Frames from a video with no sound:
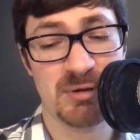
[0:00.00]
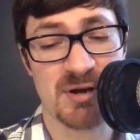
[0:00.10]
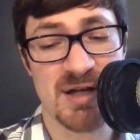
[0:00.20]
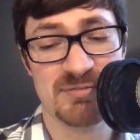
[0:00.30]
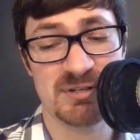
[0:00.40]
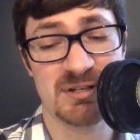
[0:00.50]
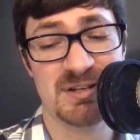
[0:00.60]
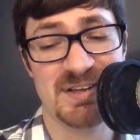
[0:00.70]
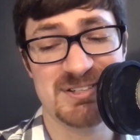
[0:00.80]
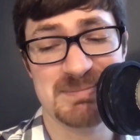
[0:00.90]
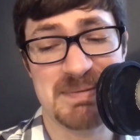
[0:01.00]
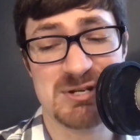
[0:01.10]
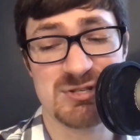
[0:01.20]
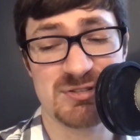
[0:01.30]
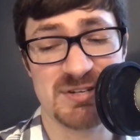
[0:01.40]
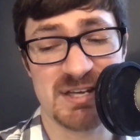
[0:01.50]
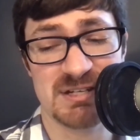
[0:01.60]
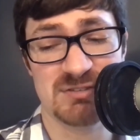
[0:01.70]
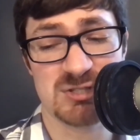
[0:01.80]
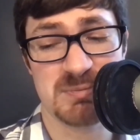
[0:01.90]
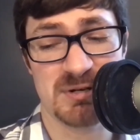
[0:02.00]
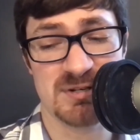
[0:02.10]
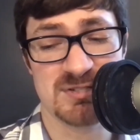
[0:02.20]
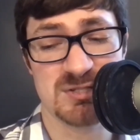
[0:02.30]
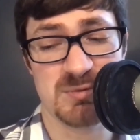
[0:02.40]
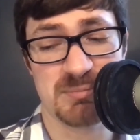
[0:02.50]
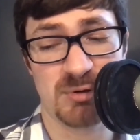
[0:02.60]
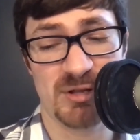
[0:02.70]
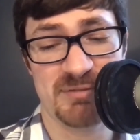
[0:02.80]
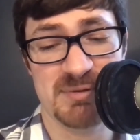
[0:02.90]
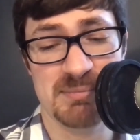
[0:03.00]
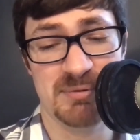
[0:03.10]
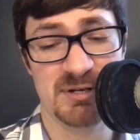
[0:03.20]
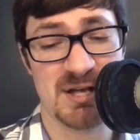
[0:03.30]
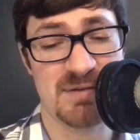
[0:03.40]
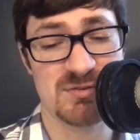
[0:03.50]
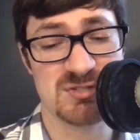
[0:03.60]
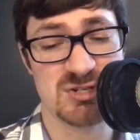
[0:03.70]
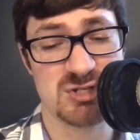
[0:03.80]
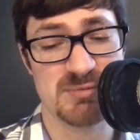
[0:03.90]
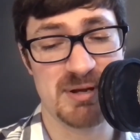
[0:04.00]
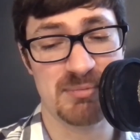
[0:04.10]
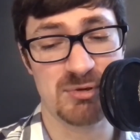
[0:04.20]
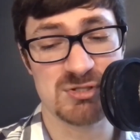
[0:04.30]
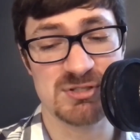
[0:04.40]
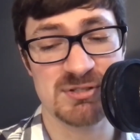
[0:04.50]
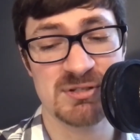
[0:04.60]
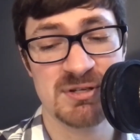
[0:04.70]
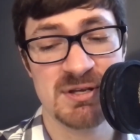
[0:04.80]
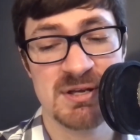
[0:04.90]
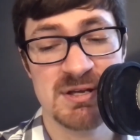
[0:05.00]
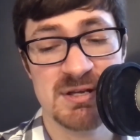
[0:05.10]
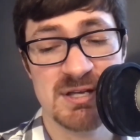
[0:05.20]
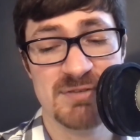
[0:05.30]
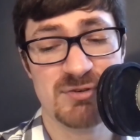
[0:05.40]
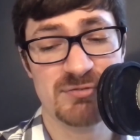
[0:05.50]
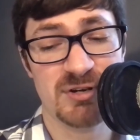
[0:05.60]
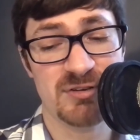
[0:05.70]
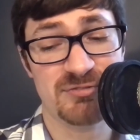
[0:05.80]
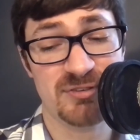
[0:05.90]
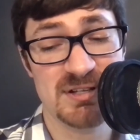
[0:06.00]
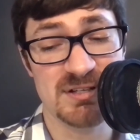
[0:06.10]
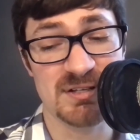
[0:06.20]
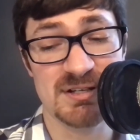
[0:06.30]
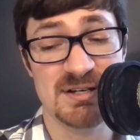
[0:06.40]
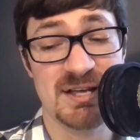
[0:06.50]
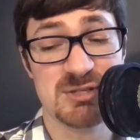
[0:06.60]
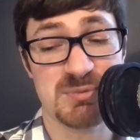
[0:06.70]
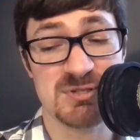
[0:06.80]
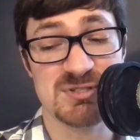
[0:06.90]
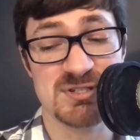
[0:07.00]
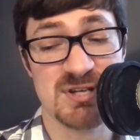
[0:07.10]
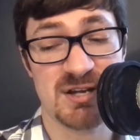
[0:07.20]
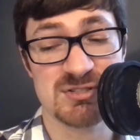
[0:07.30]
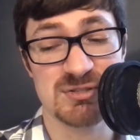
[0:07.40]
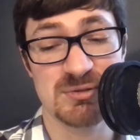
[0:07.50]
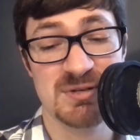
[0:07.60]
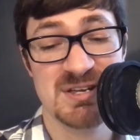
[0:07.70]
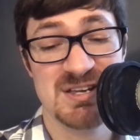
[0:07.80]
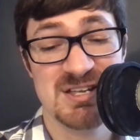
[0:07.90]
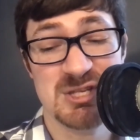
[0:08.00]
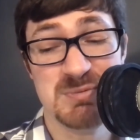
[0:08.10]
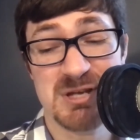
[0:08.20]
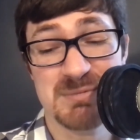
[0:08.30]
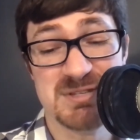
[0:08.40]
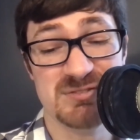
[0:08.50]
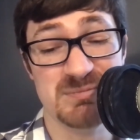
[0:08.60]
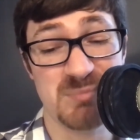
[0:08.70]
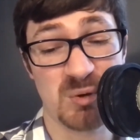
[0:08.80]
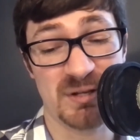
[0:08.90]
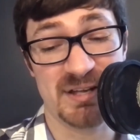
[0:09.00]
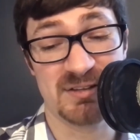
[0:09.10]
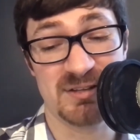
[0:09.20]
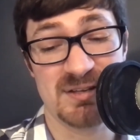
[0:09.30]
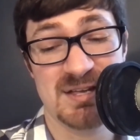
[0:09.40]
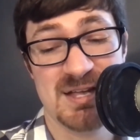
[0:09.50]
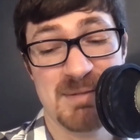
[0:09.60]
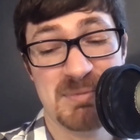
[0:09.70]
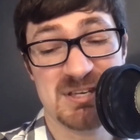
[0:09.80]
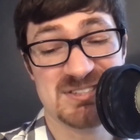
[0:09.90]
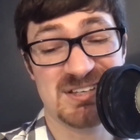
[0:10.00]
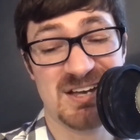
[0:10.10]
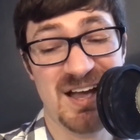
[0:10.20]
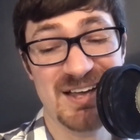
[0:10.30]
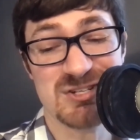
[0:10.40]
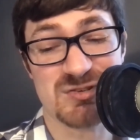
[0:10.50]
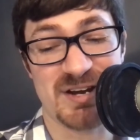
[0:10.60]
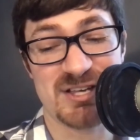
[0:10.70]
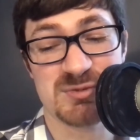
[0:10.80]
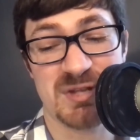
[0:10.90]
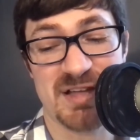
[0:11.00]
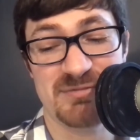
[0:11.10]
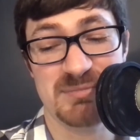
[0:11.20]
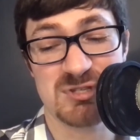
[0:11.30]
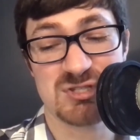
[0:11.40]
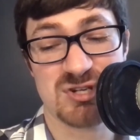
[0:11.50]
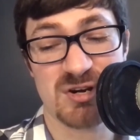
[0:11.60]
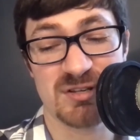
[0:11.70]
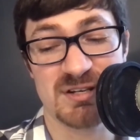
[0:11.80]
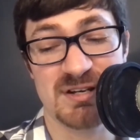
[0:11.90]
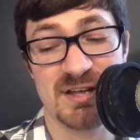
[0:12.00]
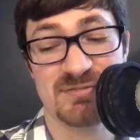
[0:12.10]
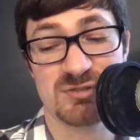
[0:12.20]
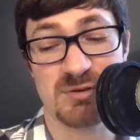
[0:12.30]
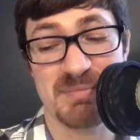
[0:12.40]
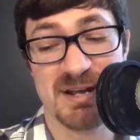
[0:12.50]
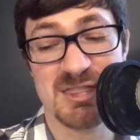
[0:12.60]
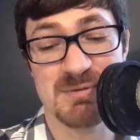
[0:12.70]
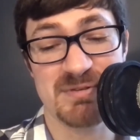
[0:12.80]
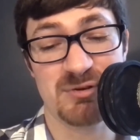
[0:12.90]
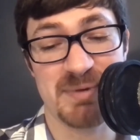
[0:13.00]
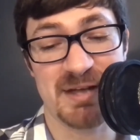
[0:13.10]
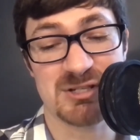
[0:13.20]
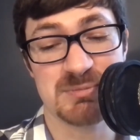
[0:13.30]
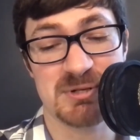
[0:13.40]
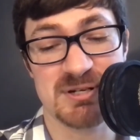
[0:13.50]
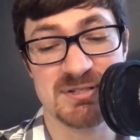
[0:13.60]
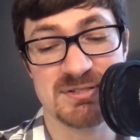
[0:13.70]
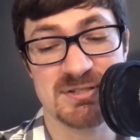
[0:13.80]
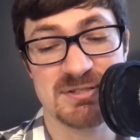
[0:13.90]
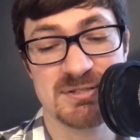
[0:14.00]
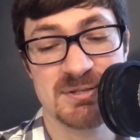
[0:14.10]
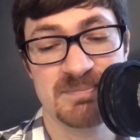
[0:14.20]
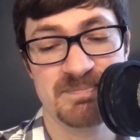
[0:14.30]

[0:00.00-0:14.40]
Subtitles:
are often inclined to mention their negative experiences with pro-life people in a conversation about abortion. If you're very friendly and a nice person to talk to, this becomes even more likely, because the contrast will often be startling enough to remind them of their bad experiences.